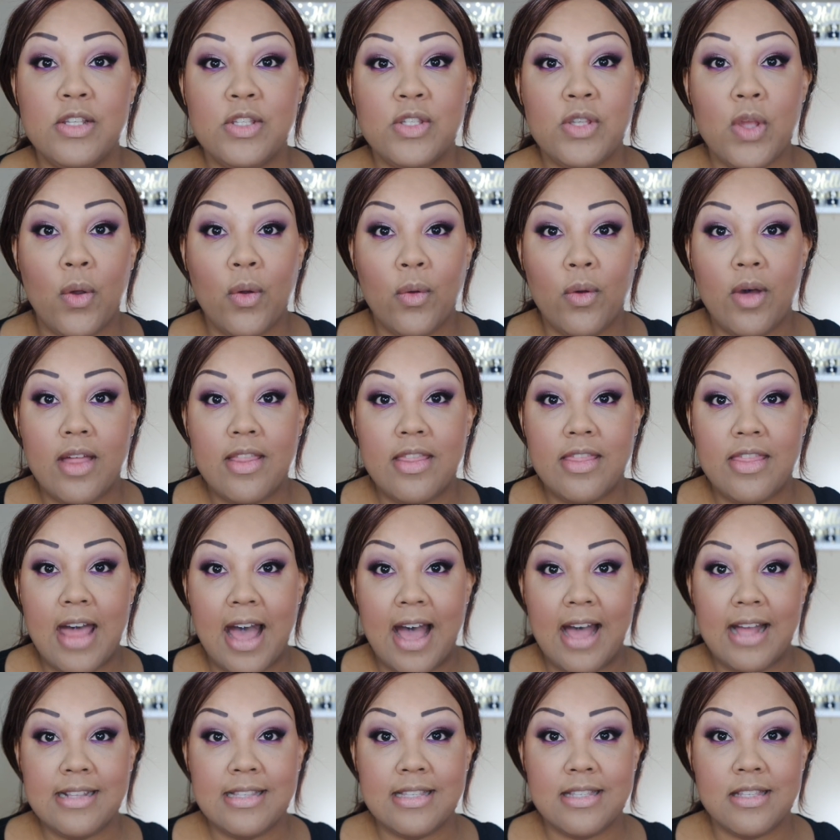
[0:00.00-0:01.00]
So
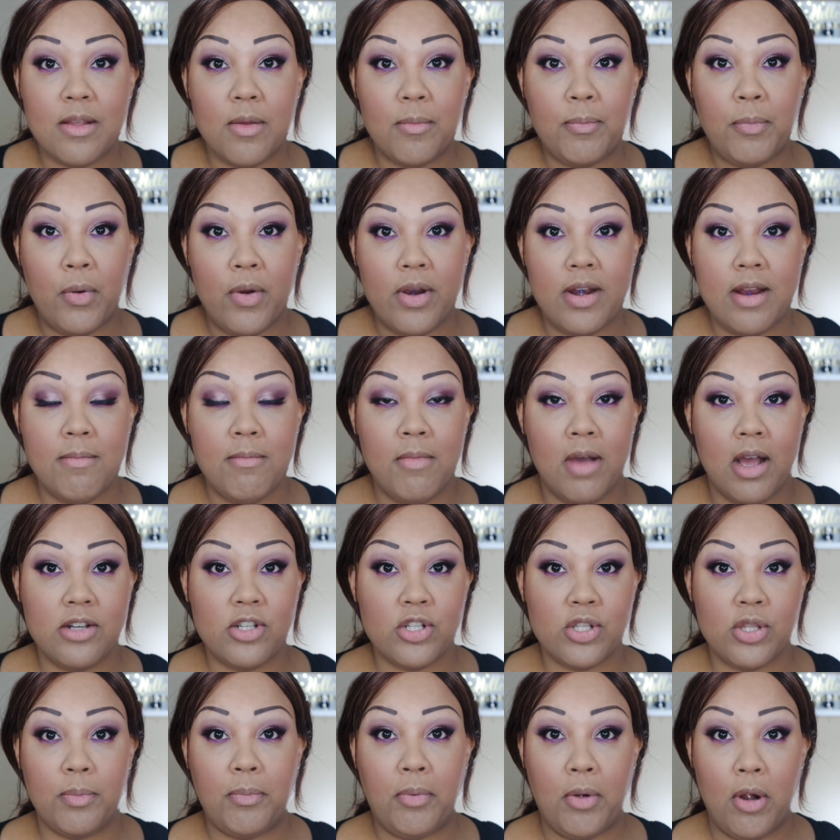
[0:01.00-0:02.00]
that's pretty
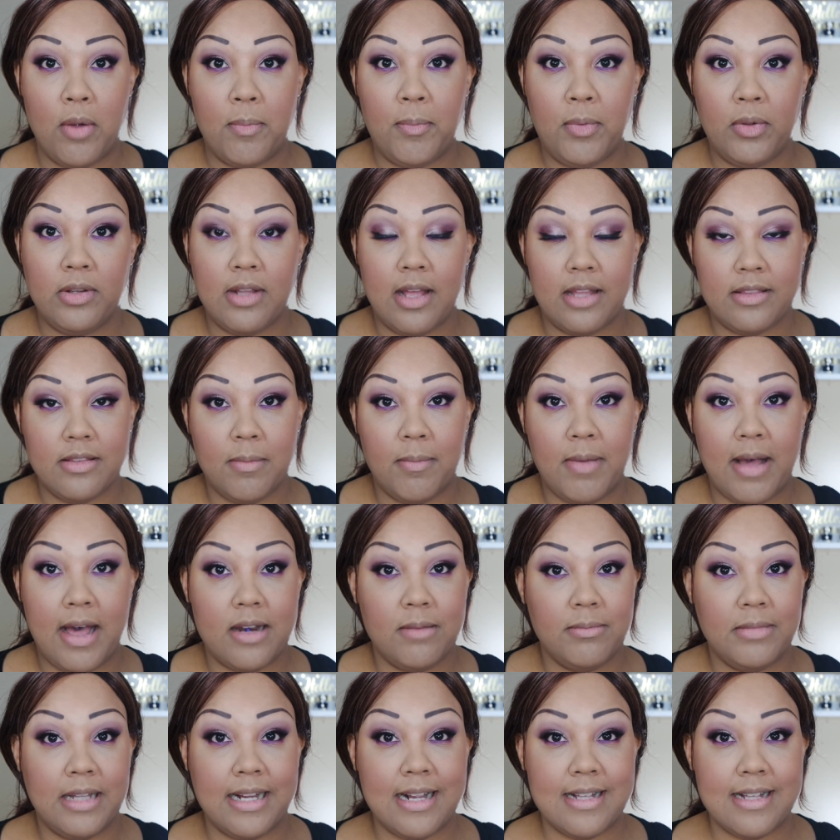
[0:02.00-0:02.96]
much the purple on the bottom.